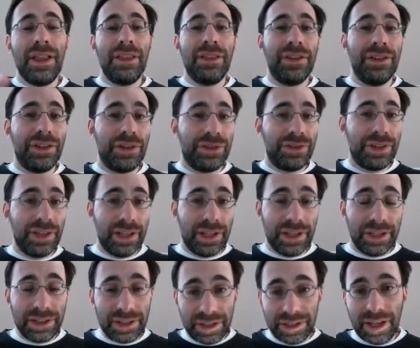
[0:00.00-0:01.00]
The
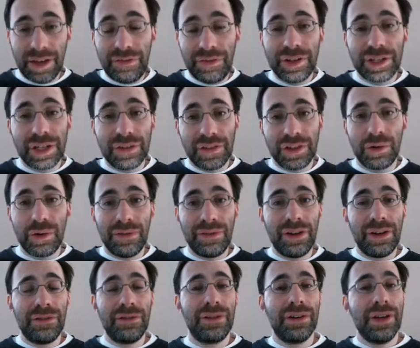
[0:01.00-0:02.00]
definition of a
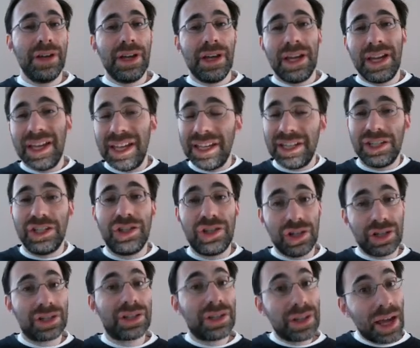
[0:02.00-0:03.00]
derivative is
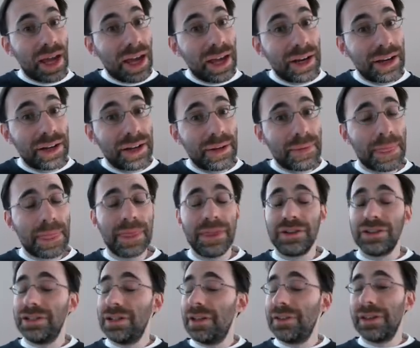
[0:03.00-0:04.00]
just that.
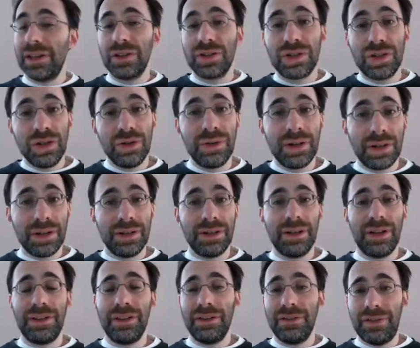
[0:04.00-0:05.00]
There's nothing else to it,
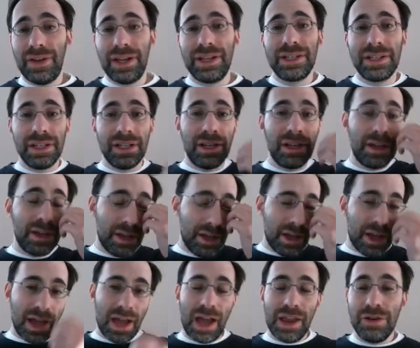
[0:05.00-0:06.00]
nothing fancy,
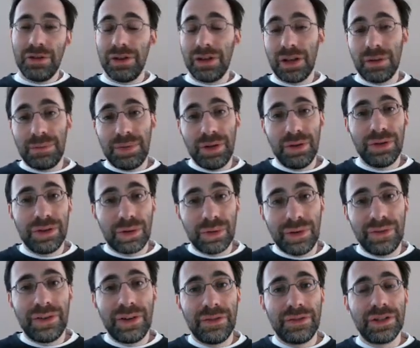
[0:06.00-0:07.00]
and you can compute
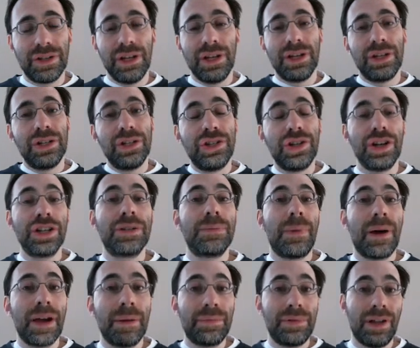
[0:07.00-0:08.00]
derivatives just
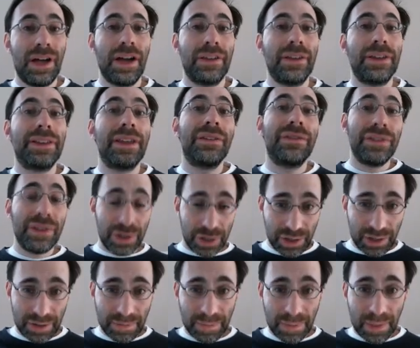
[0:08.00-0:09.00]
by applying that
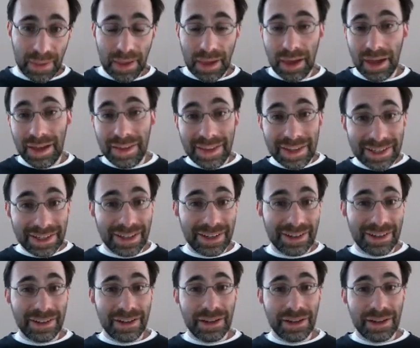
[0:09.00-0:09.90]
definition. And that's it.